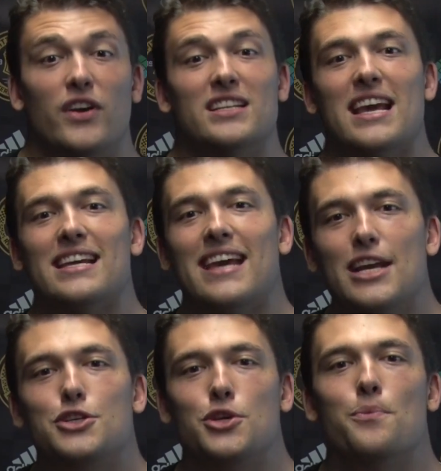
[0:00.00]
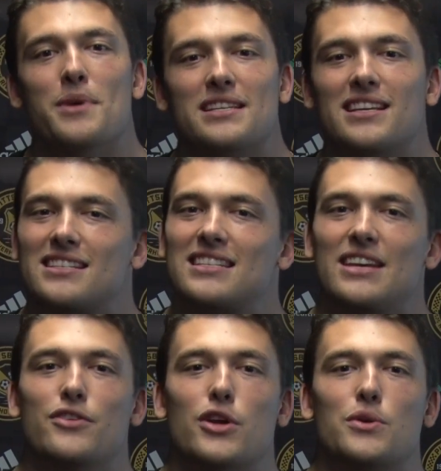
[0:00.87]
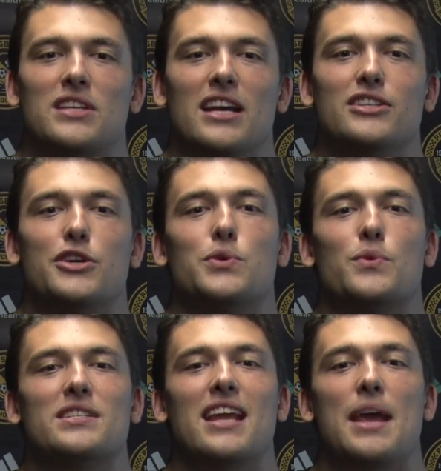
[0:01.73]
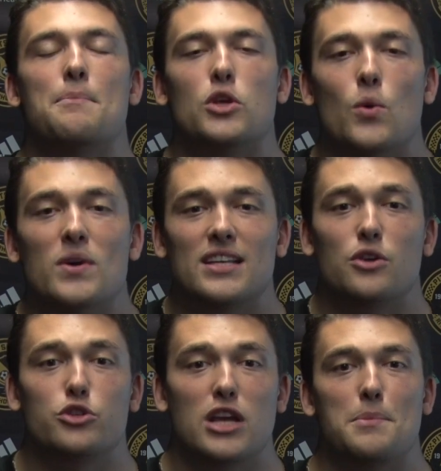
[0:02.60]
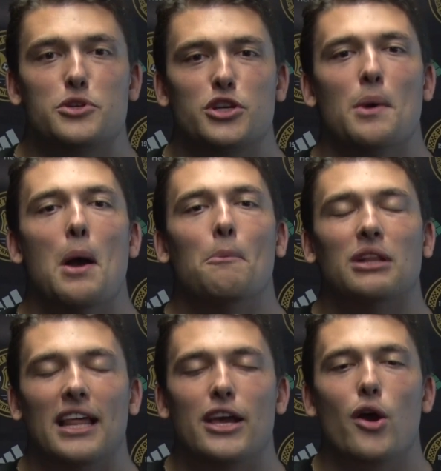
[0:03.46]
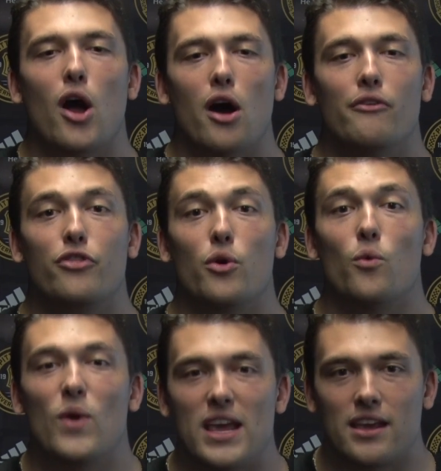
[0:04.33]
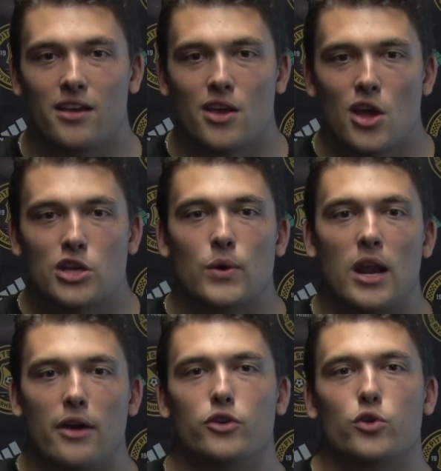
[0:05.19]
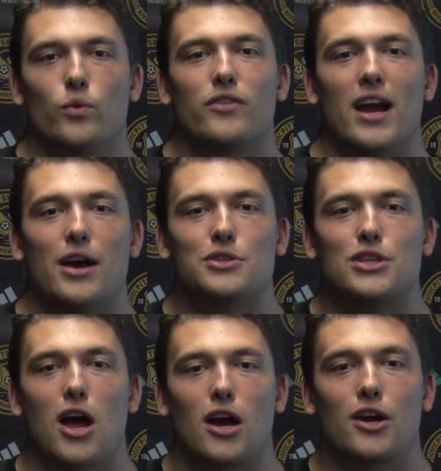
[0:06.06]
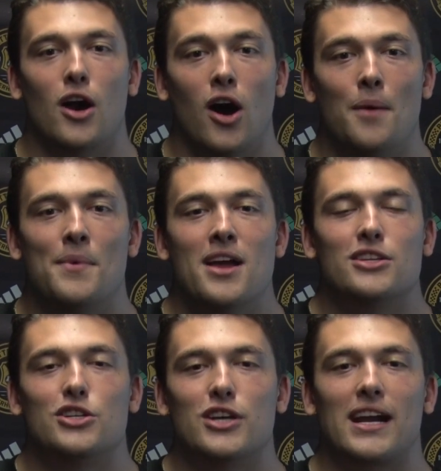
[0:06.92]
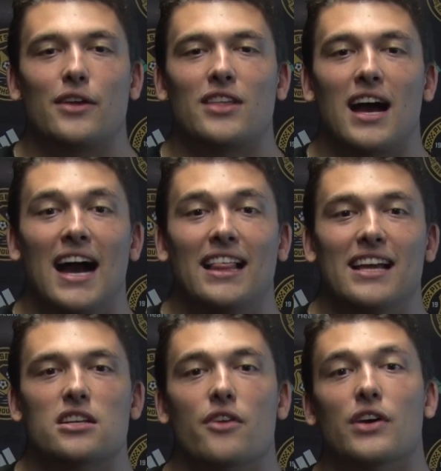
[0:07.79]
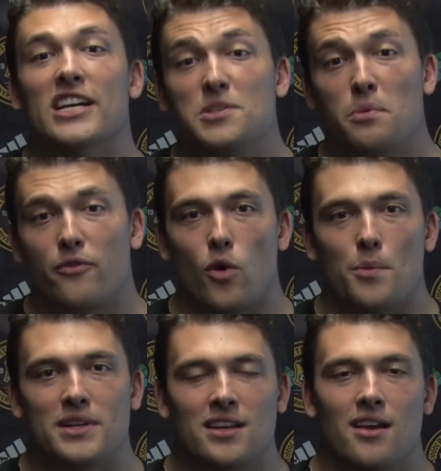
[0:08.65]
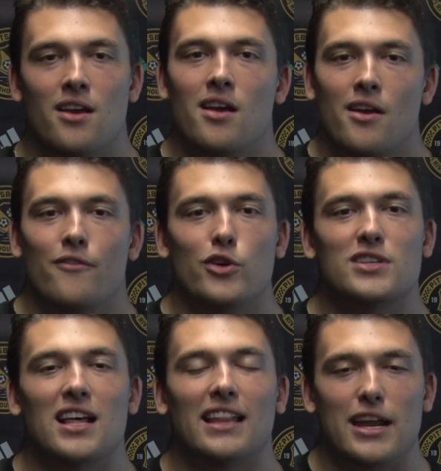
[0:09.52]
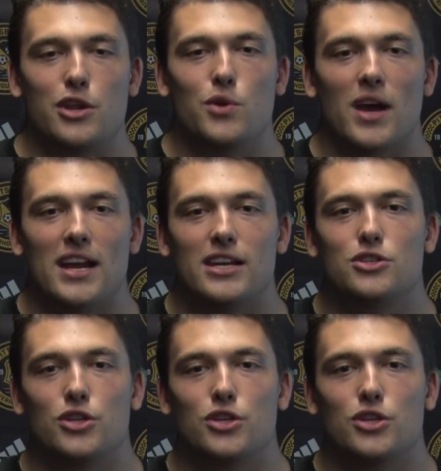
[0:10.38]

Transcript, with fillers: fans, in case you missed it, Steevan Dos Santos was named USL Championship Player of the Week. So head over to riverhounds.com to check out the highlights of his performance versus Atlanta United